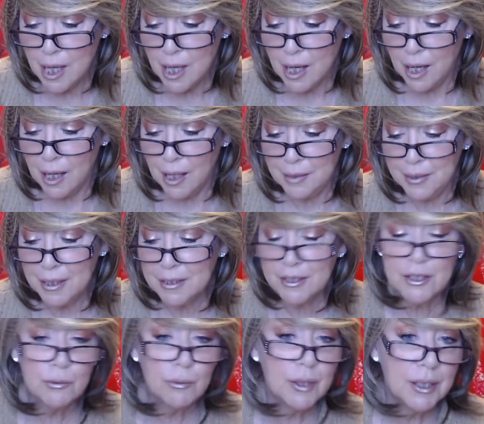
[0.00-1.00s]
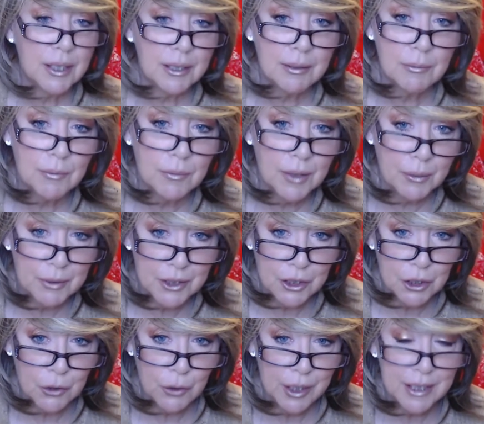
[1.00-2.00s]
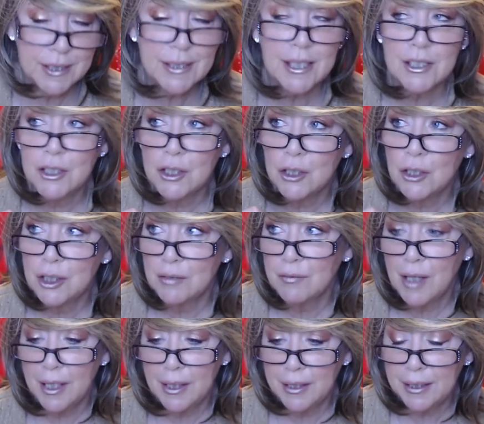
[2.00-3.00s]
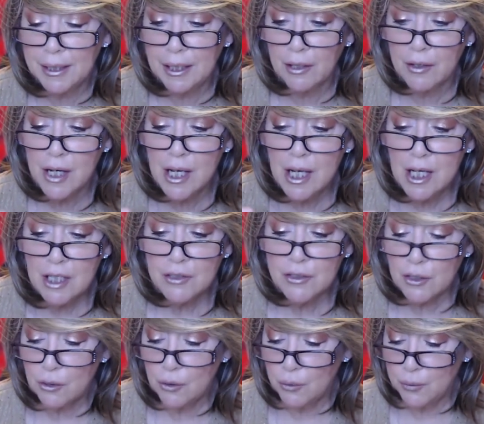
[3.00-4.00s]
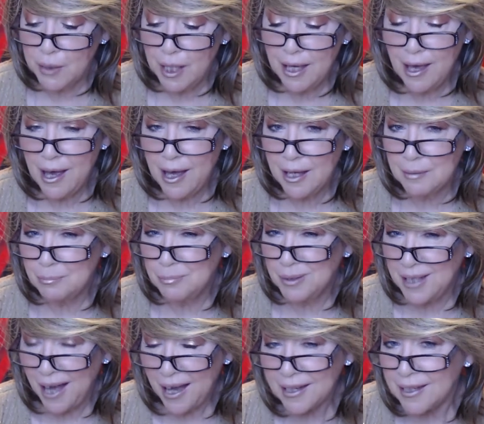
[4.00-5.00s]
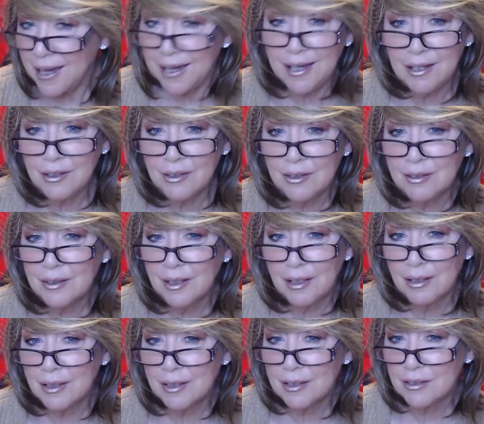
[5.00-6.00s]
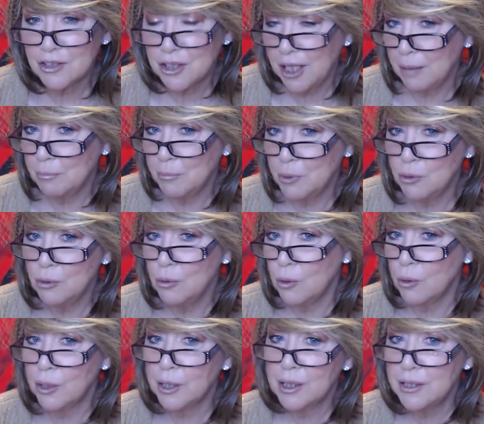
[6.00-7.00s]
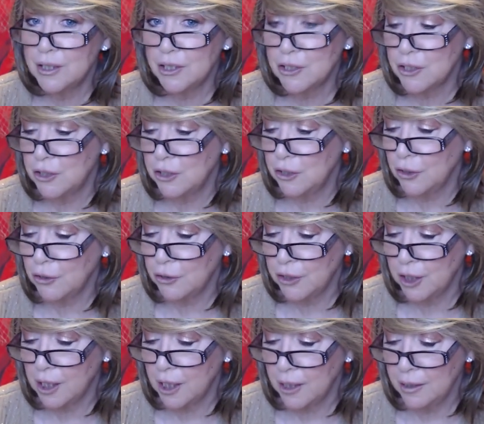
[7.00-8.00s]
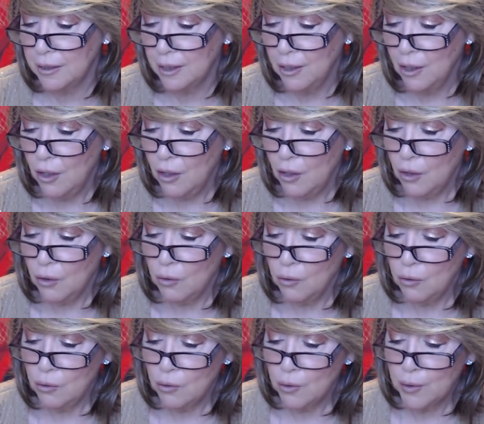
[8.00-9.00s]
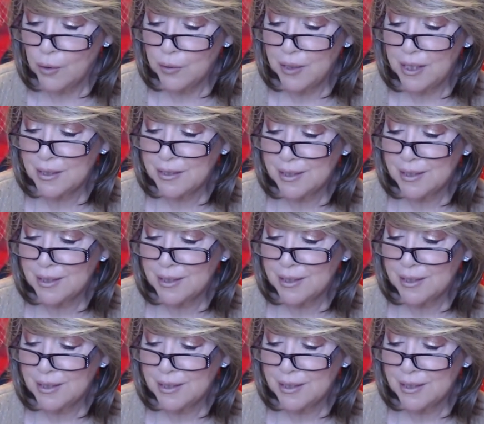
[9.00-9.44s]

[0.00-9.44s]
Uh, next, this one, there was a choice that you could have got in here. So they had black hair, shampoo or conditioner you could have got, or this